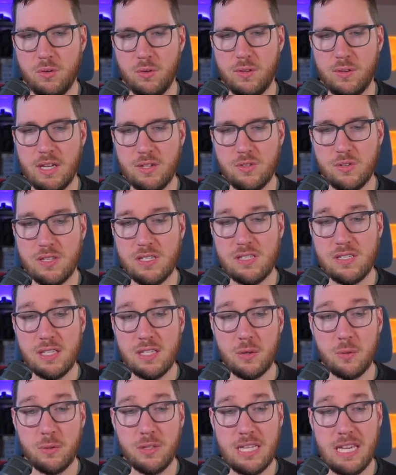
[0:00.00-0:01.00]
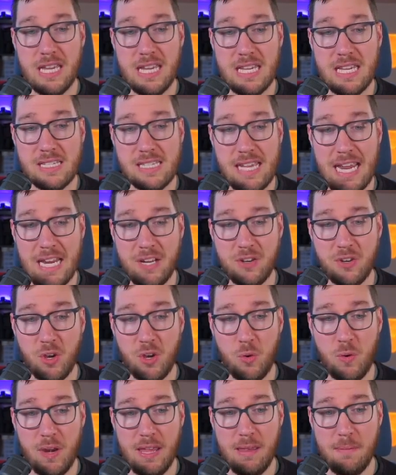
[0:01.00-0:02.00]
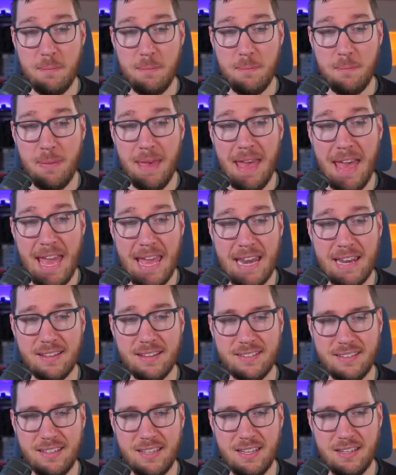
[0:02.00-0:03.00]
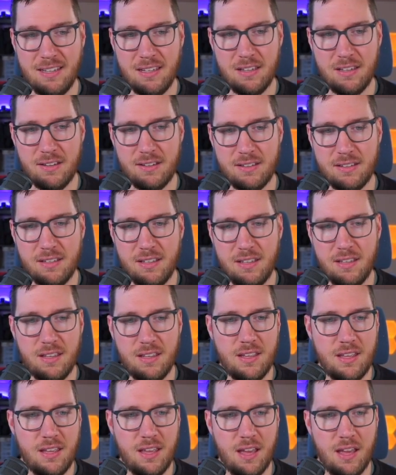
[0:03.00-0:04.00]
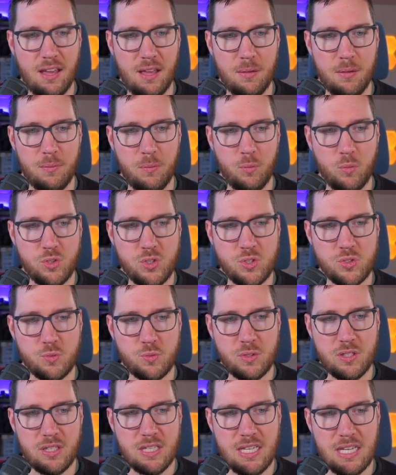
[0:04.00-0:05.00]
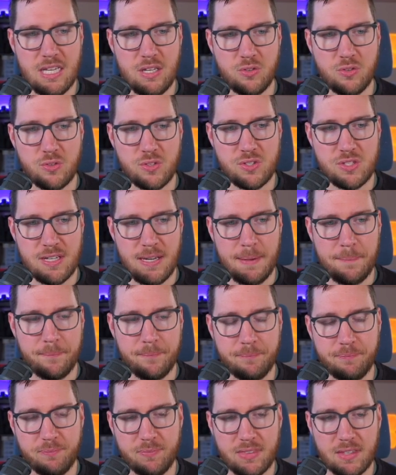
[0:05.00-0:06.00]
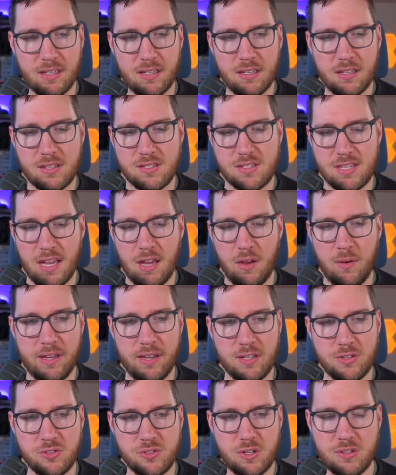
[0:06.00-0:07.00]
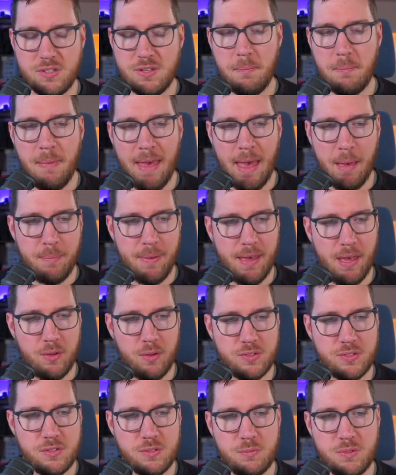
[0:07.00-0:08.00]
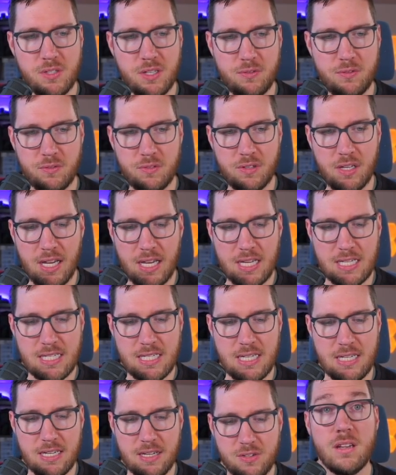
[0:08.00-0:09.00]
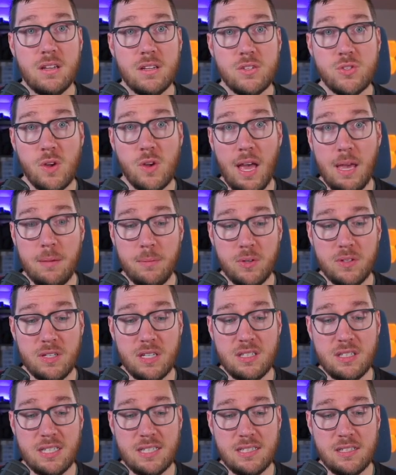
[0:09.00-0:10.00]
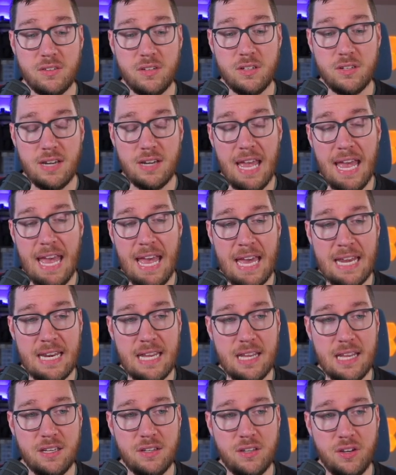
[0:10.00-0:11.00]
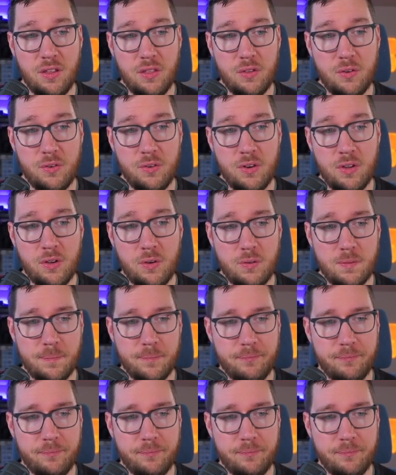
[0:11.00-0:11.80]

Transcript: Okay, so this literally is a note embed in here, um, which is really interesting because now I can start to map out some different ideas. So I'm going to click down here to add another note.